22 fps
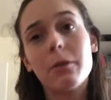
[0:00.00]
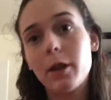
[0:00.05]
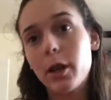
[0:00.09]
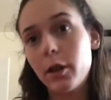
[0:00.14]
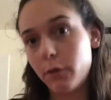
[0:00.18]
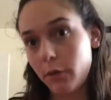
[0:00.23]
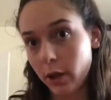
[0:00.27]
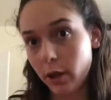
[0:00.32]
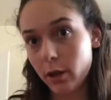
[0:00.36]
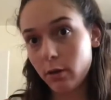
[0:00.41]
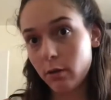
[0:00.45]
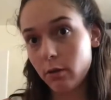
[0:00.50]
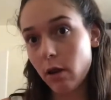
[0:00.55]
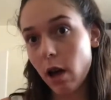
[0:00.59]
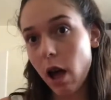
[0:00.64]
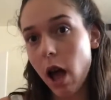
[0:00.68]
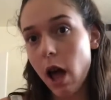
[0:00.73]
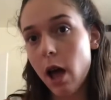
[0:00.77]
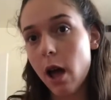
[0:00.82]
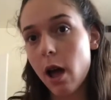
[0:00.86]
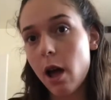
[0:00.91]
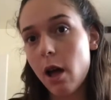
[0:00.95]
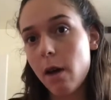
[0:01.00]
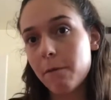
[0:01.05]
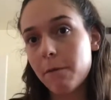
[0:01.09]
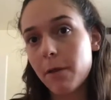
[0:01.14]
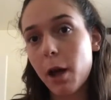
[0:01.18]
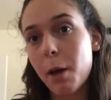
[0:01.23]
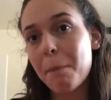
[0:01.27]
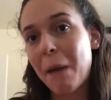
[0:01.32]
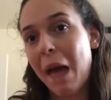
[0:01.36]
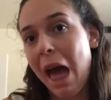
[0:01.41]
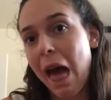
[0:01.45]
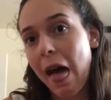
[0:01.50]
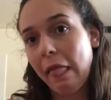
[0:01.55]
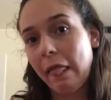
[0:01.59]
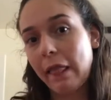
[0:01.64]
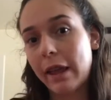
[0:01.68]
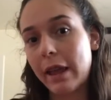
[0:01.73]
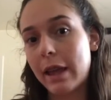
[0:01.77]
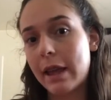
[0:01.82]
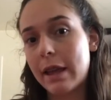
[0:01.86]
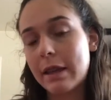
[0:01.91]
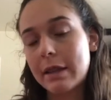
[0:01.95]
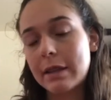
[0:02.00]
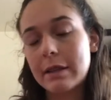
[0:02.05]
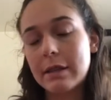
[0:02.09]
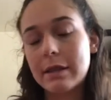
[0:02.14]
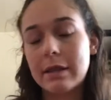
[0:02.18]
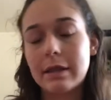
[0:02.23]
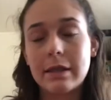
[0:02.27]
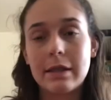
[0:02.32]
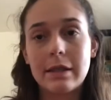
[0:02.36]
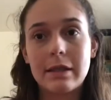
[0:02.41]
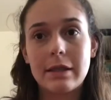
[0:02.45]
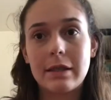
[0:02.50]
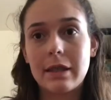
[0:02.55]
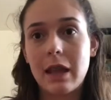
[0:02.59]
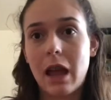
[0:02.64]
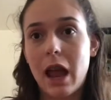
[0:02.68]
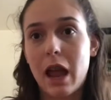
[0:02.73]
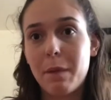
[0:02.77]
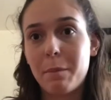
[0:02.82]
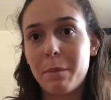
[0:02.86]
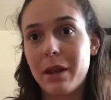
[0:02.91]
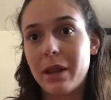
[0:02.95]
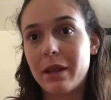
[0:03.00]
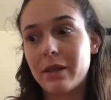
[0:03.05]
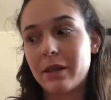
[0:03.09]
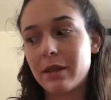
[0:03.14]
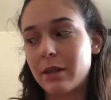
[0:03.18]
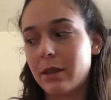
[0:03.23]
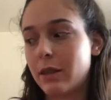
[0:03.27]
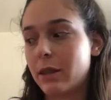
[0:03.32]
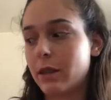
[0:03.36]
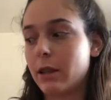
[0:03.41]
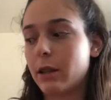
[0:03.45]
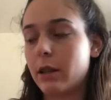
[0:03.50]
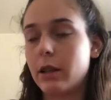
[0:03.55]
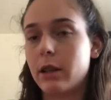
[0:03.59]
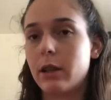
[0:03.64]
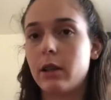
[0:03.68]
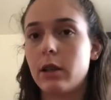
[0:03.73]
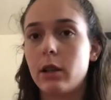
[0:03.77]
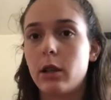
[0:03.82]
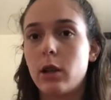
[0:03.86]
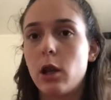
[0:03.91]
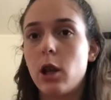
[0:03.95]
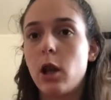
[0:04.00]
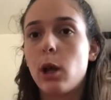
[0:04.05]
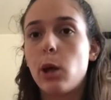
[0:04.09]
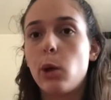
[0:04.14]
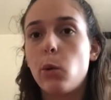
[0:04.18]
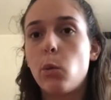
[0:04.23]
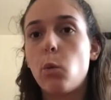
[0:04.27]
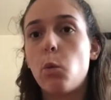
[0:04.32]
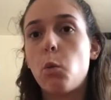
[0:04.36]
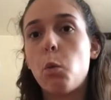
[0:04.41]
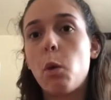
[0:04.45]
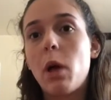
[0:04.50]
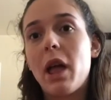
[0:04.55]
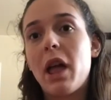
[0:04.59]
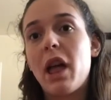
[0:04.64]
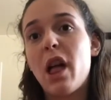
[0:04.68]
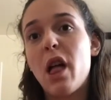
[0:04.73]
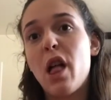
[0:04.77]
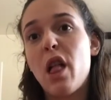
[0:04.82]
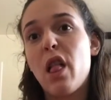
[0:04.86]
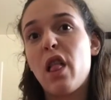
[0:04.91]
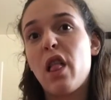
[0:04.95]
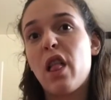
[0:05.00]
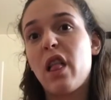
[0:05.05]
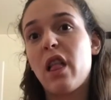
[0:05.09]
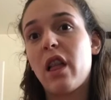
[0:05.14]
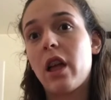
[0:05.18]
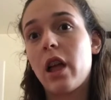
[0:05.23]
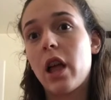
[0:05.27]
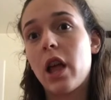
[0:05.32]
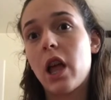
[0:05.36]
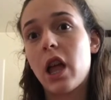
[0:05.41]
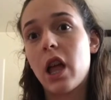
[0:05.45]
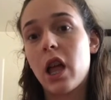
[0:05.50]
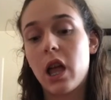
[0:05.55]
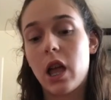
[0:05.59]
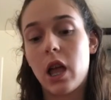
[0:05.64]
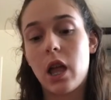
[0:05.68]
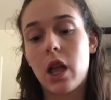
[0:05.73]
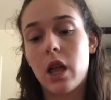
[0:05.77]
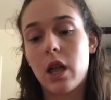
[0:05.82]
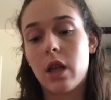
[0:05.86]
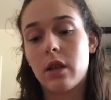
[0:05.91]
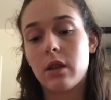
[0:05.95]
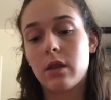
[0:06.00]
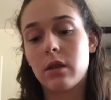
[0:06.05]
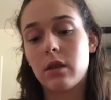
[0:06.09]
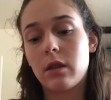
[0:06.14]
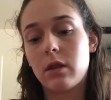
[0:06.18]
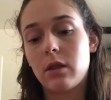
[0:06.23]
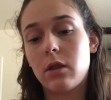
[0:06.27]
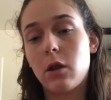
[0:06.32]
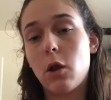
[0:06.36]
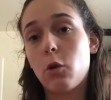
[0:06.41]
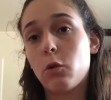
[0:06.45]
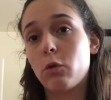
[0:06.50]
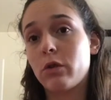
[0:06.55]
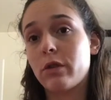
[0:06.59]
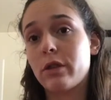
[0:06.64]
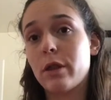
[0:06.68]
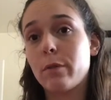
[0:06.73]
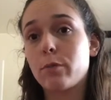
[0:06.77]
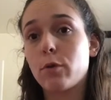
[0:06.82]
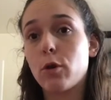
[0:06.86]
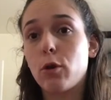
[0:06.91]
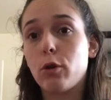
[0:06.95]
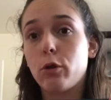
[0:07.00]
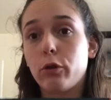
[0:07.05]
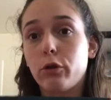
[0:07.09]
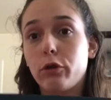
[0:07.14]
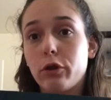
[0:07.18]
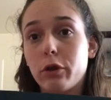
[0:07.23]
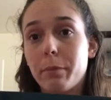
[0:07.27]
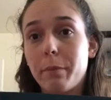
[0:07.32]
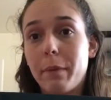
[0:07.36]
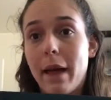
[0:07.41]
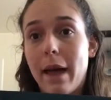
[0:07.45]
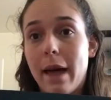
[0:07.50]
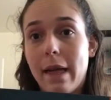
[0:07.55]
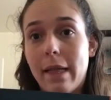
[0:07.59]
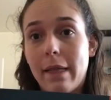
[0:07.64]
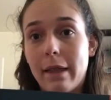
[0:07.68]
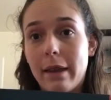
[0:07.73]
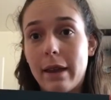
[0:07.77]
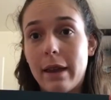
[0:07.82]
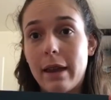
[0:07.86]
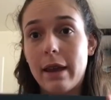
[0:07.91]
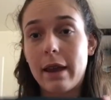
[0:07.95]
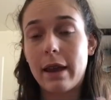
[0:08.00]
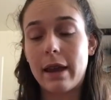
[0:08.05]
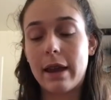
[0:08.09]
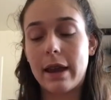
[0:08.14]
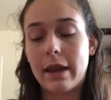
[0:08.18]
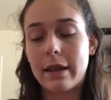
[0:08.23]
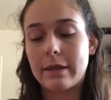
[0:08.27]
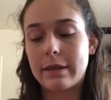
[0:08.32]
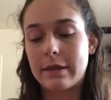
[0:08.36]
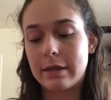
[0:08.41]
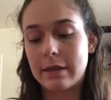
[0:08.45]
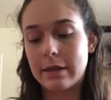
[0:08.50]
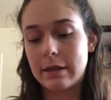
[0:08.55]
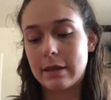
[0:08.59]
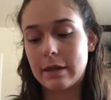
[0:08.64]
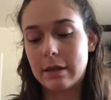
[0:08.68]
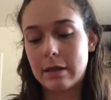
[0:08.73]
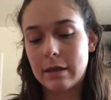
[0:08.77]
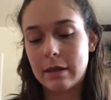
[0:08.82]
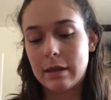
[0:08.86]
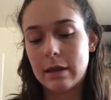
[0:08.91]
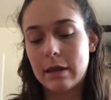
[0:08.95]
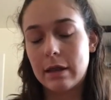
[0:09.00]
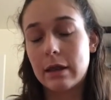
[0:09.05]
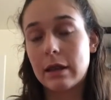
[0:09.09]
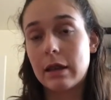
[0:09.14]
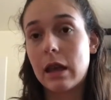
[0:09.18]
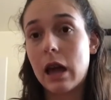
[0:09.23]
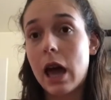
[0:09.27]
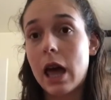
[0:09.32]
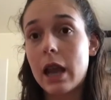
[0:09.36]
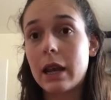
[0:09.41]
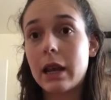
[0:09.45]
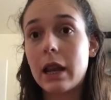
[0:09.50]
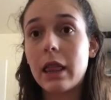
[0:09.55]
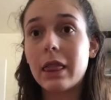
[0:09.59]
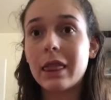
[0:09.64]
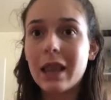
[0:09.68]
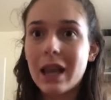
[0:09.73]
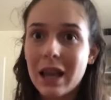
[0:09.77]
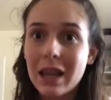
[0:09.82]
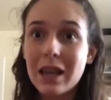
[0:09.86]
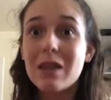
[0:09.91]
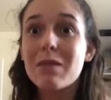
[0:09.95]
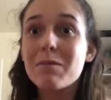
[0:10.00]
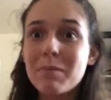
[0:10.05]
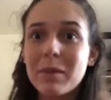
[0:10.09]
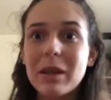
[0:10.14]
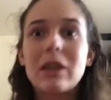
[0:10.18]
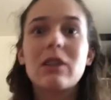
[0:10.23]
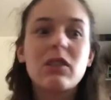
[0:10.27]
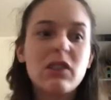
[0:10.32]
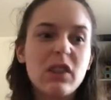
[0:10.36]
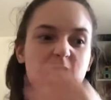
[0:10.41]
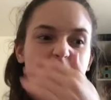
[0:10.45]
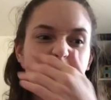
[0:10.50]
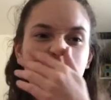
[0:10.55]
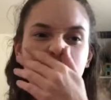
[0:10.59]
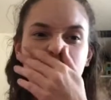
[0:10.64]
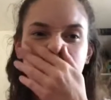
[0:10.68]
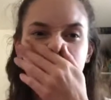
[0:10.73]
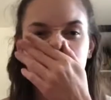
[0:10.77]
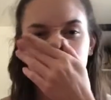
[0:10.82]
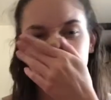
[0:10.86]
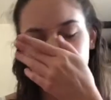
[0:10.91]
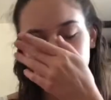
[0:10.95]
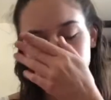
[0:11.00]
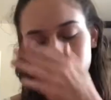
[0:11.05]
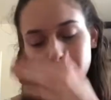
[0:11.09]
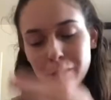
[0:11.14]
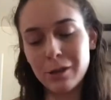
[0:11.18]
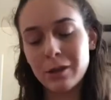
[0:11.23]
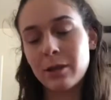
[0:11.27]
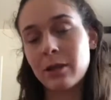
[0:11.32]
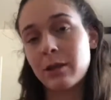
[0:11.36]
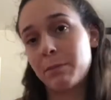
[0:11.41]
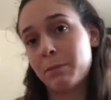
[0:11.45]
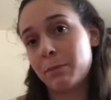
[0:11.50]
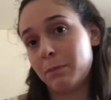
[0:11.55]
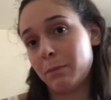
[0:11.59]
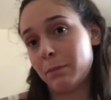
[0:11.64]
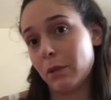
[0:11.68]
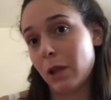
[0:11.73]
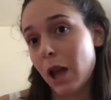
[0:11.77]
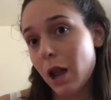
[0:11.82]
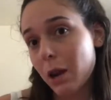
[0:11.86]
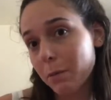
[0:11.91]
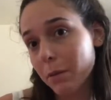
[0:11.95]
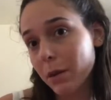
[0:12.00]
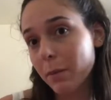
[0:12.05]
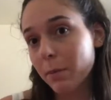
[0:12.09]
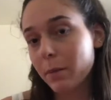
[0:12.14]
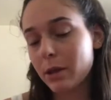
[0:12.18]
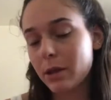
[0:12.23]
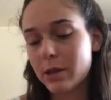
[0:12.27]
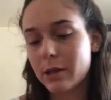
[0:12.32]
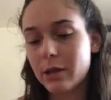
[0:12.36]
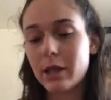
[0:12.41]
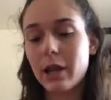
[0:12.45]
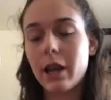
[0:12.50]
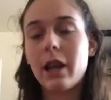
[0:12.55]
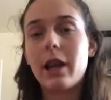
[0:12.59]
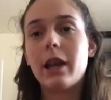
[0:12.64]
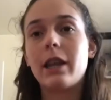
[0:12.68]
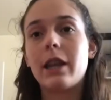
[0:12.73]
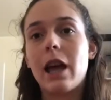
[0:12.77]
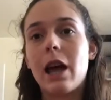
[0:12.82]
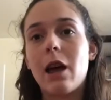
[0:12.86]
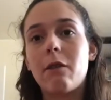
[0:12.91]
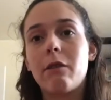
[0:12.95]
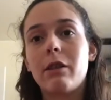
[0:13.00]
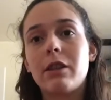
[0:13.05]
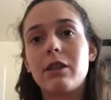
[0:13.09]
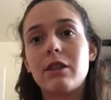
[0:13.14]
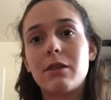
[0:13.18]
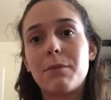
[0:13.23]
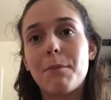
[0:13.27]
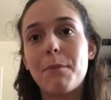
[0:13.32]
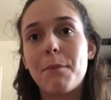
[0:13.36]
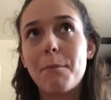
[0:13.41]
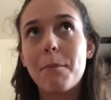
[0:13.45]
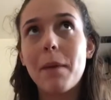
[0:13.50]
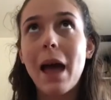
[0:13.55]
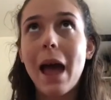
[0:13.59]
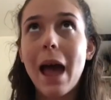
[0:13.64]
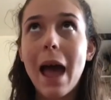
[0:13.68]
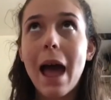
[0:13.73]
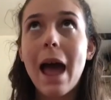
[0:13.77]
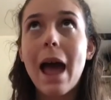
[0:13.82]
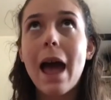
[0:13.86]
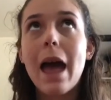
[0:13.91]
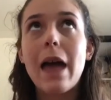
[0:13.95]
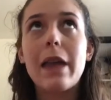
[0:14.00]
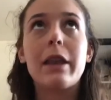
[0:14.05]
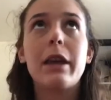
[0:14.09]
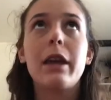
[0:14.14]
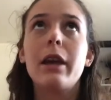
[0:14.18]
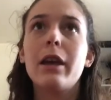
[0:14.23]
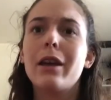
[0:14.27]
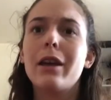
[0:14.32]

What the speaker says: review of a palette, and this time it's the well-known Subculture palette. It's gotten a lot of mixed reviews. A lot of people are saying how it's bad,